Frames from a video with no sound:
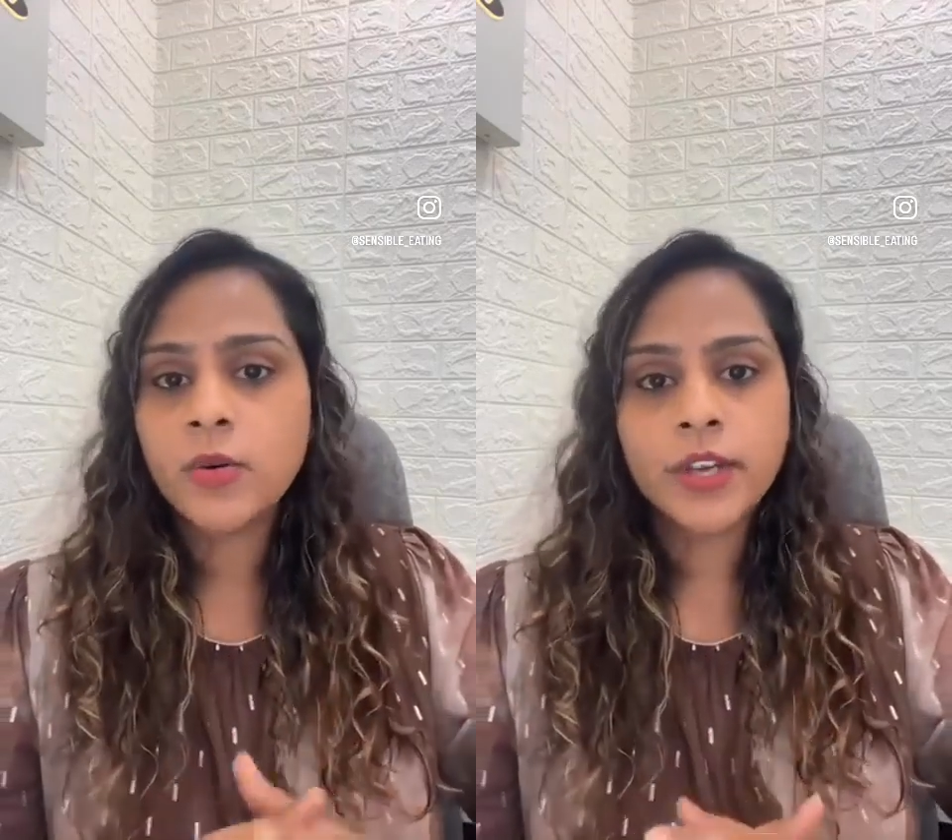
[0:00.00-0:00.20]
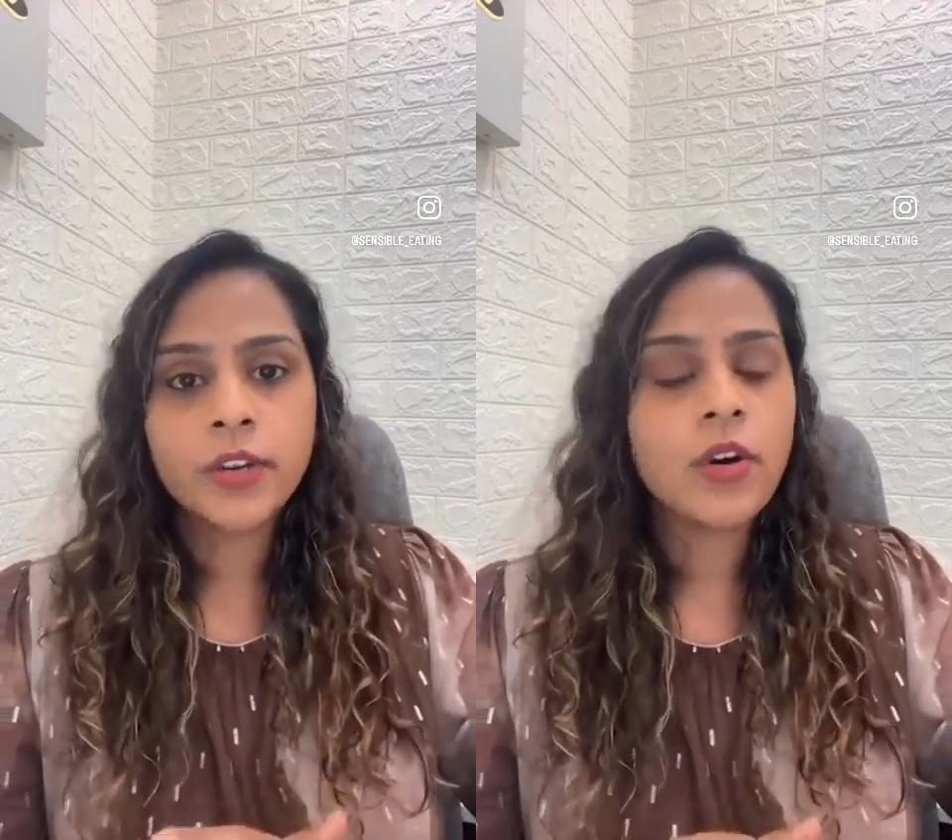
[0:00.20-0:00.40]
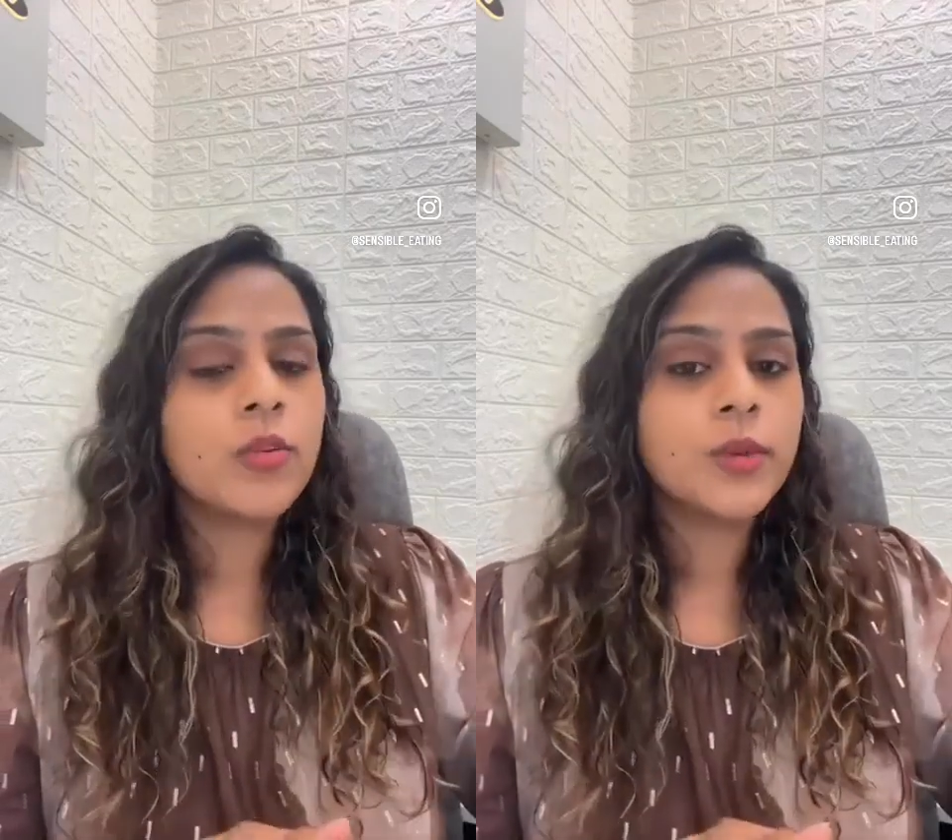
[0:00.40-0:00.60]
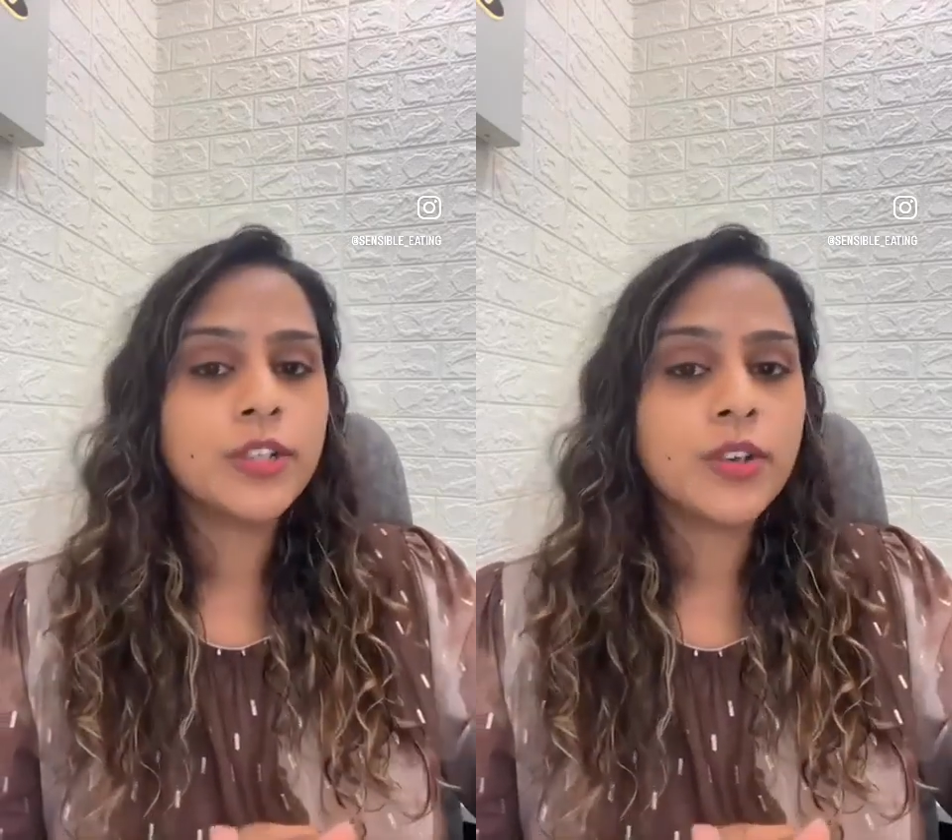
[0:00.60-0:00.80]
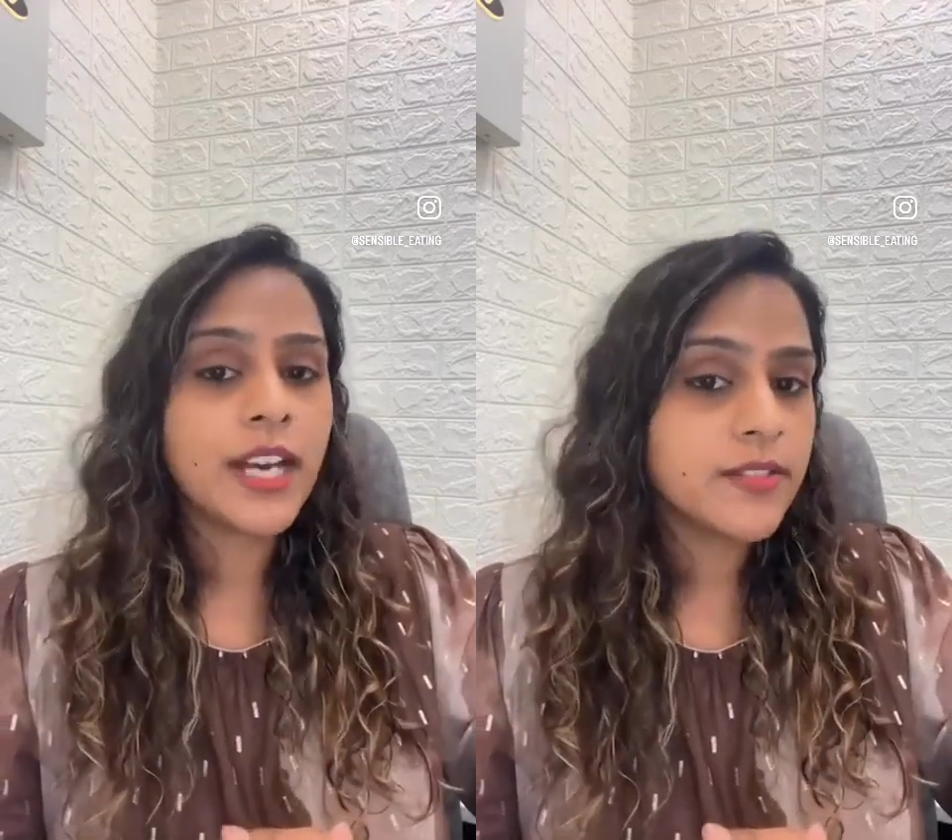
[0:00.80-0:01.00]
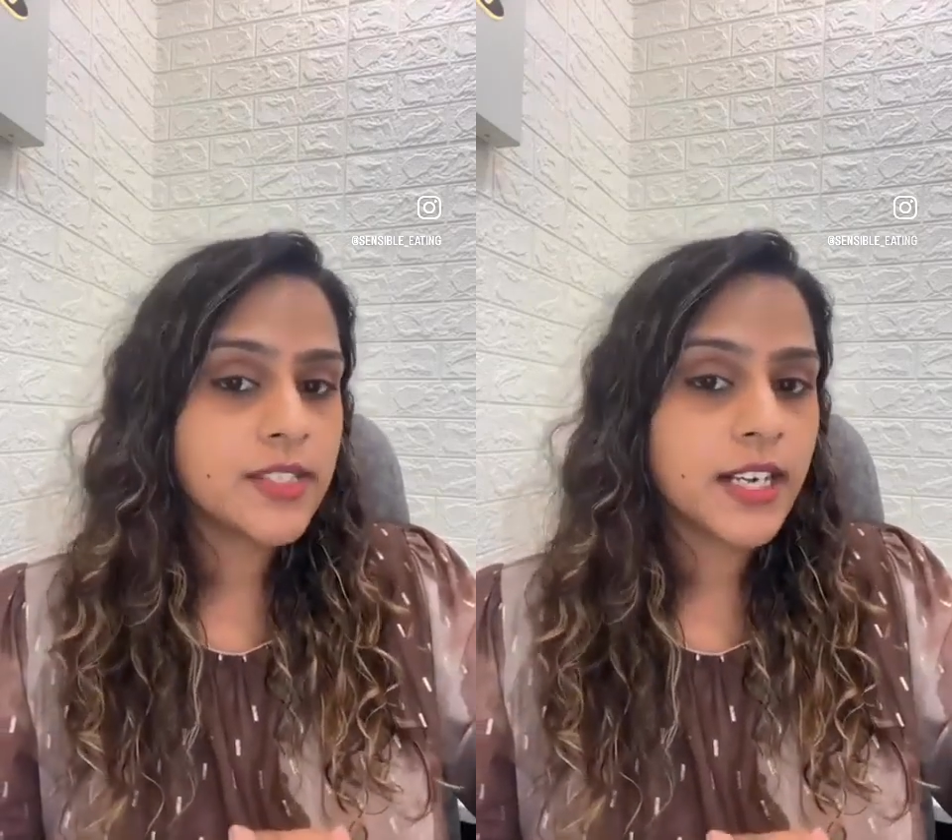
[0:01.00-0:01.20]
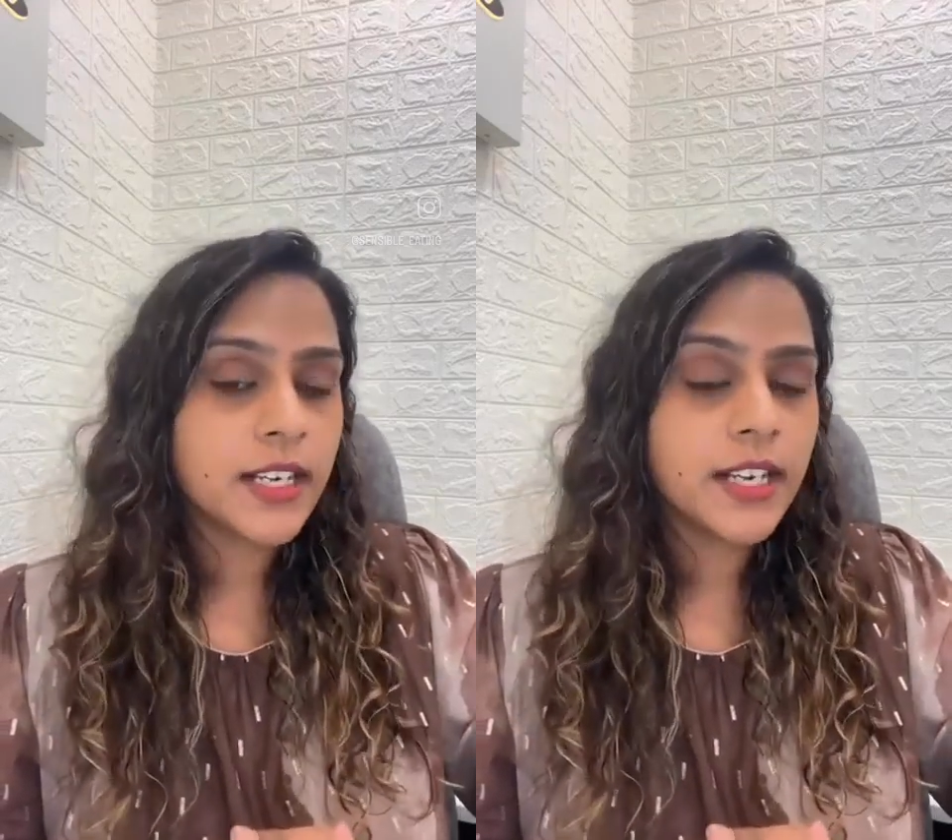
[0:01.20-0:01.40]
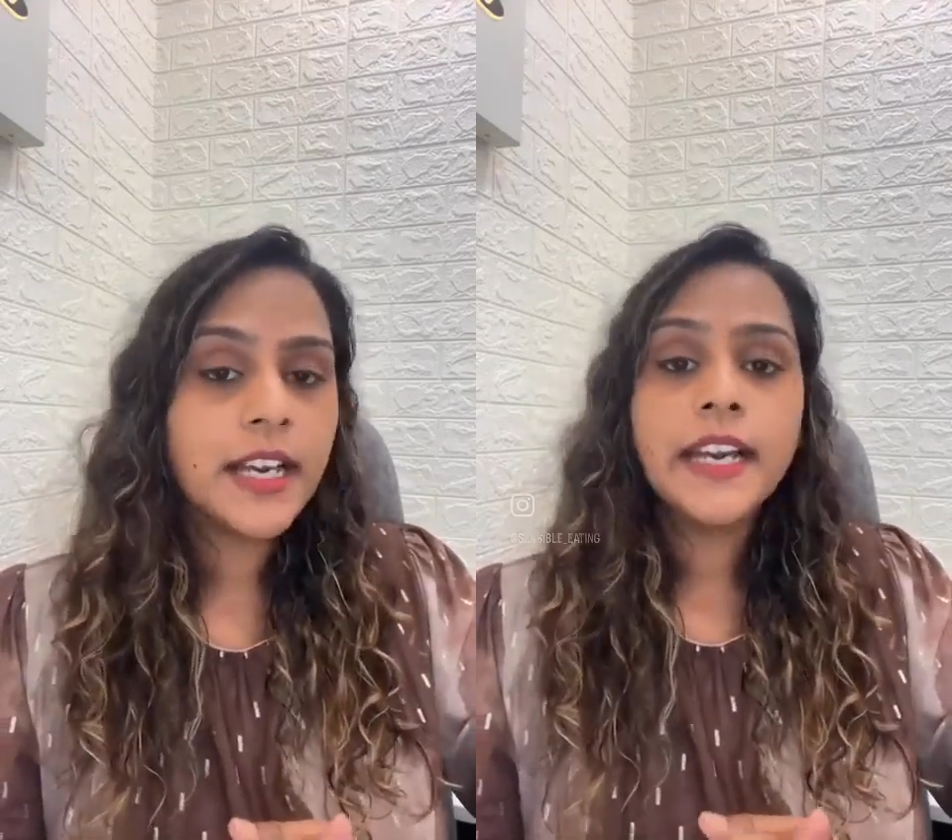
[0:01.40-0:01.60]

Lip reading: going wrong with your lifestyle.